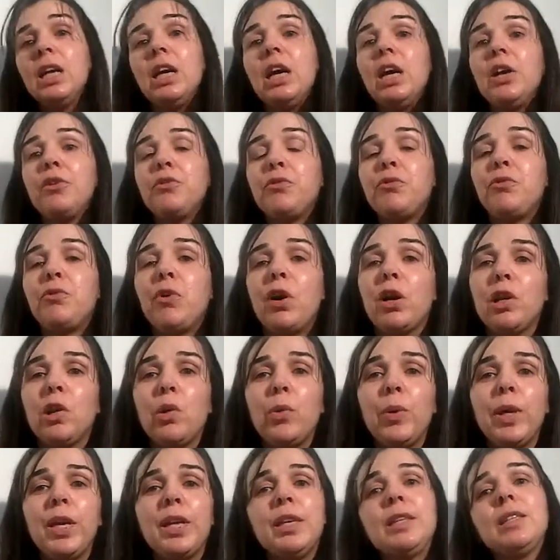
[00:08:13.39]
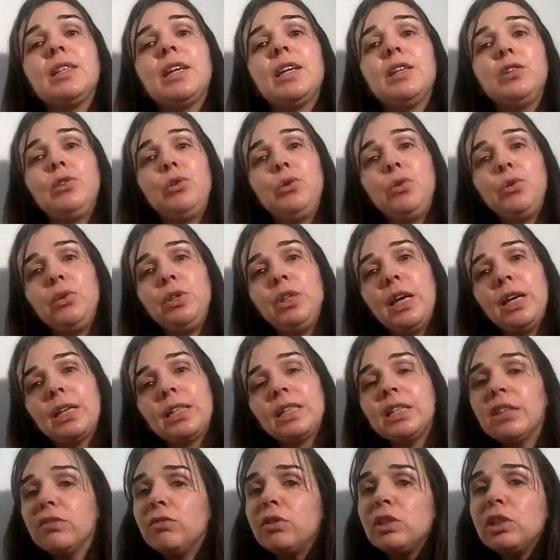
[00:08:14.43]
and follow it and do the
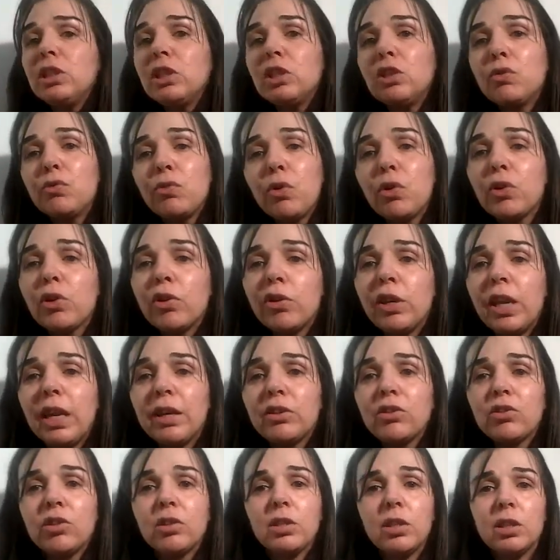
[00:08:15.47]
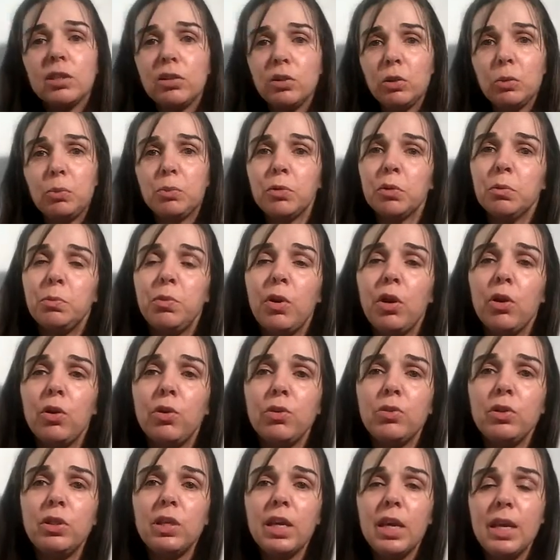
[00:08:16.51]
activities for connection that you
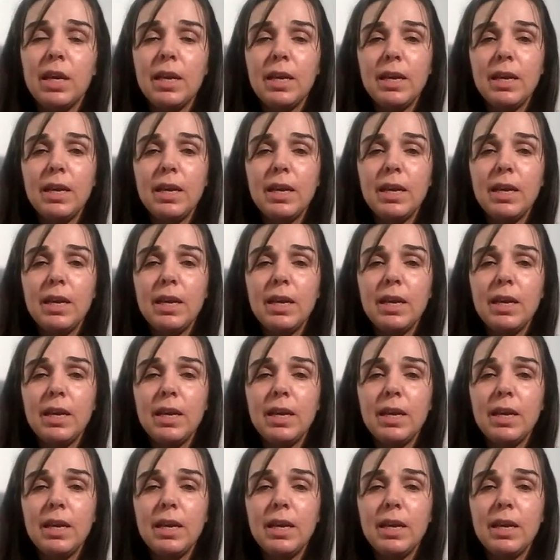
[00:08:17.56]
propose.